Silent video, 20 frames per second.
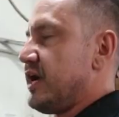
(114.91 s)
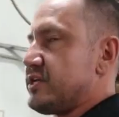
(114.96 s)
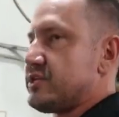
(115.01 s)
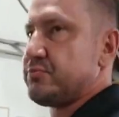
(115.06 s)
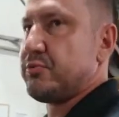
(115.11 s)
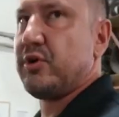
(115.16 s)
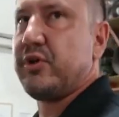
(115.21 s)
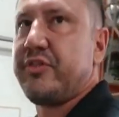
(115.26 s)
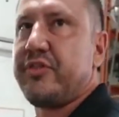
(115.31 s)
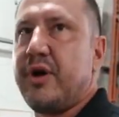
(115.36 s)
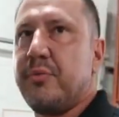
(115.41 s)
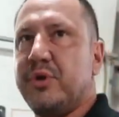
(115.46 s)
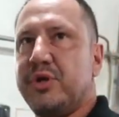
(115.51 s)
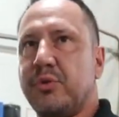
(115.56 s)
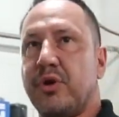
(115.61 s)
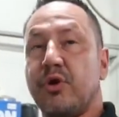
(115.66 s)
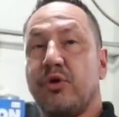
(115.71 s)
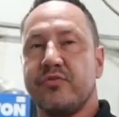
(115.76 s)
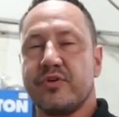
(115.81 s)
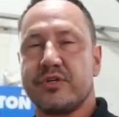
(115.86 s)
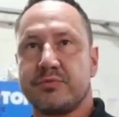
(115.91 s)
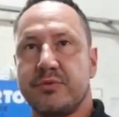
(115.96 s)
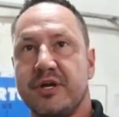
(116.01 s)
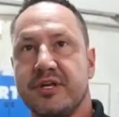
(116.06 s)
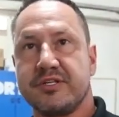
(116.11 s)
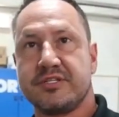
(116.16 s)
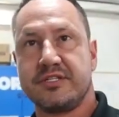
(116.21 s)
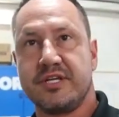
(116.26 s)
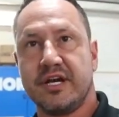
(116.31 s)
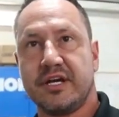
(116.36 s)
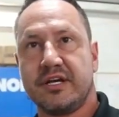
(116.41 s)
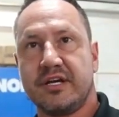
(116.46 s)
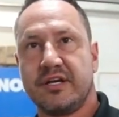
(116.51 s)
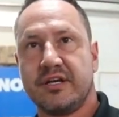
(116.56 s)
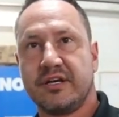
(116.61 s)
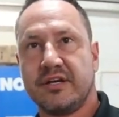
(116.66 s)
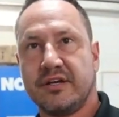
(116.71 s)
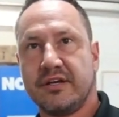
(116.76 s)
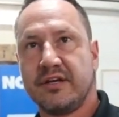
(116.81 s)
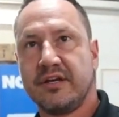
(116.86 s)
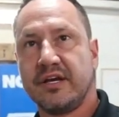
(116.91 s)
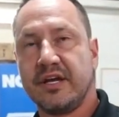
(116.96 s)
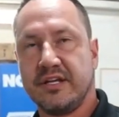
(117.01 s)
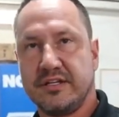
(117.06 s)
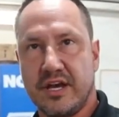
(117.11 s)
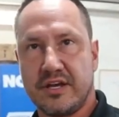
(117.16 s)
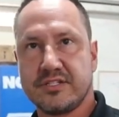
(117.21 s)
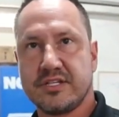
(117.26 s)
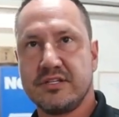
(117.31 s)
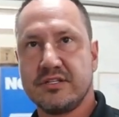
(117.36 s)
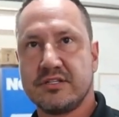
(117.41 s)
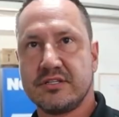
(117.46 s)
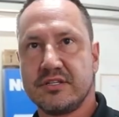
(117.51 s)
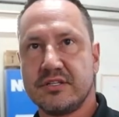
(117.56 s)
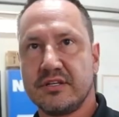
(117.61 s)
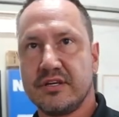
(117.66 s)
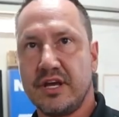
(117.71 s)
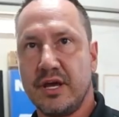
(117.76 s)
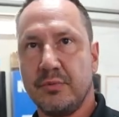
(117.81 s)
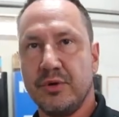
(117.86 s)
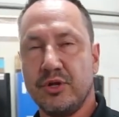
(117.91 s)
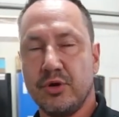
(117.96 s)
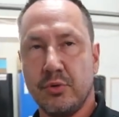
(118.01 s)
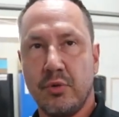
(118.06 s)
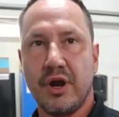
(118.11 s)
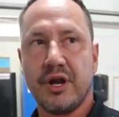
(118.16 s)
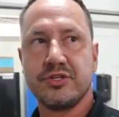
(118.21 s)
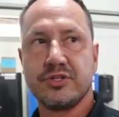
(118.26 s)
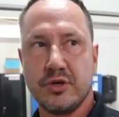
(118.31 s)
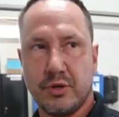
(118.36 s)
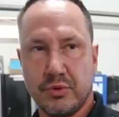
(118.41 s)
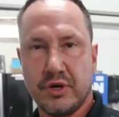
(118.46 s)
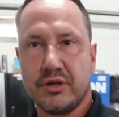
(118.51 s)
As a rule of thumb, when you want overspray to stick, it doesn't. And when you don't want it to, it